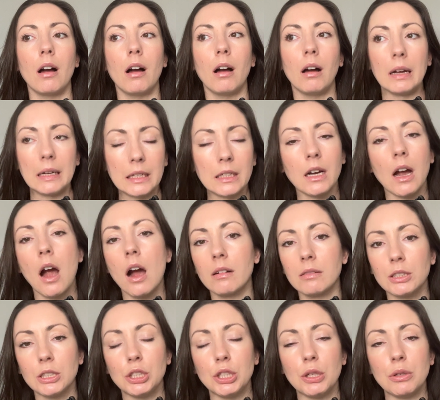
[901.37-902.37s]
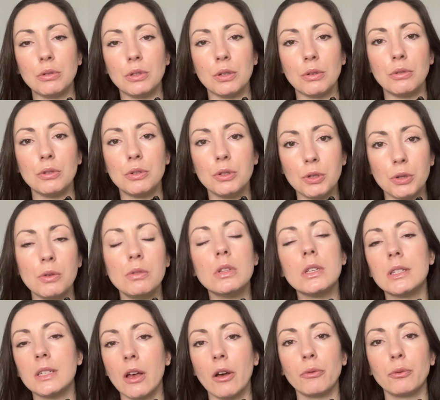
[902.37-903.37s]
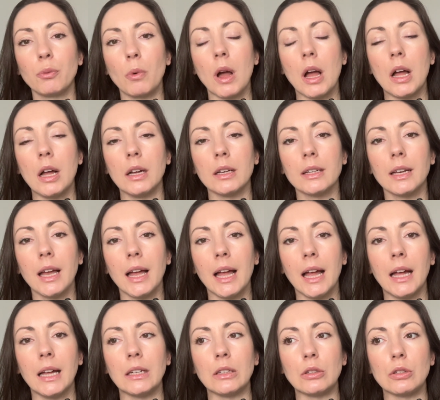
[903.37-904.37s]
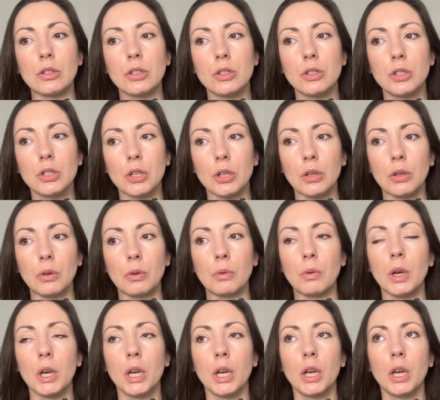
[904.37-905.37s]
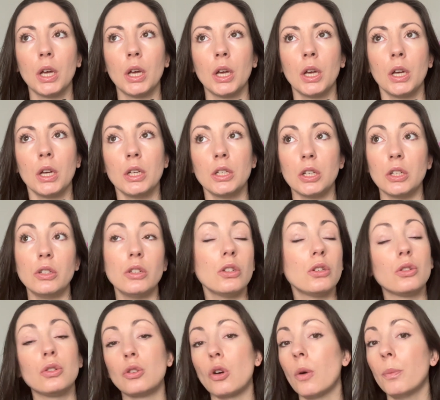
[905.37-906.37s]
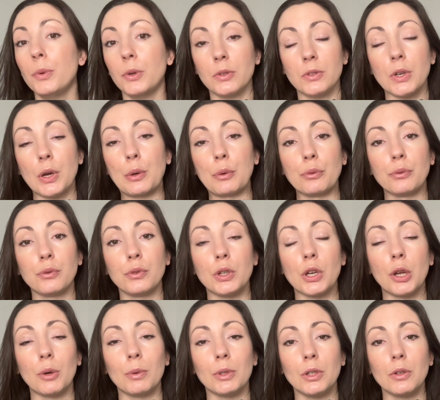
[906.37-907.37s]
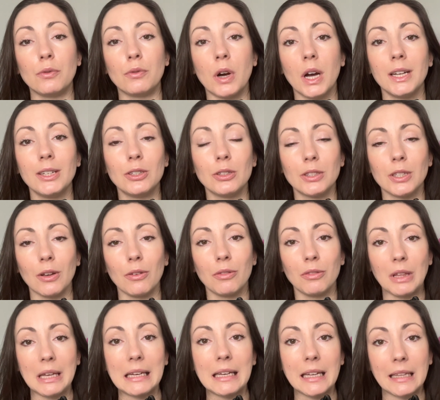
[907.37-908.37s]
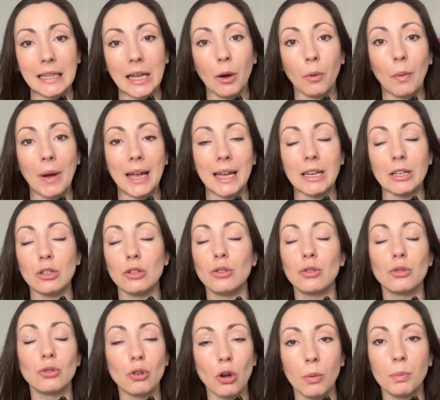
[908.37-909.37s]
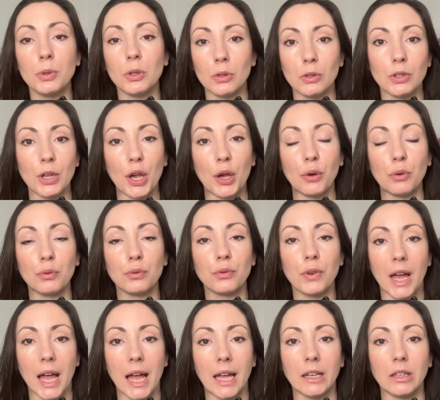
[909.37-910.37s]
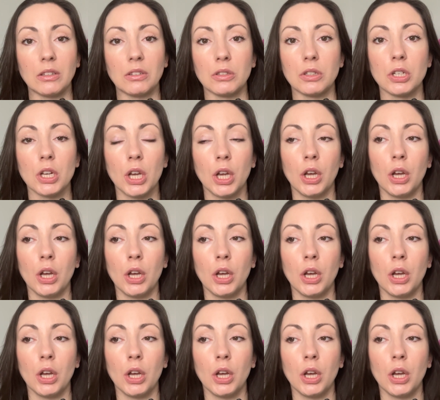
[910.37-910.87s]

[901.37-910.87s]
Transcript: I encourage you to do the self-work and to stop yourself. When you find yourself thinking that way, just stop yourself and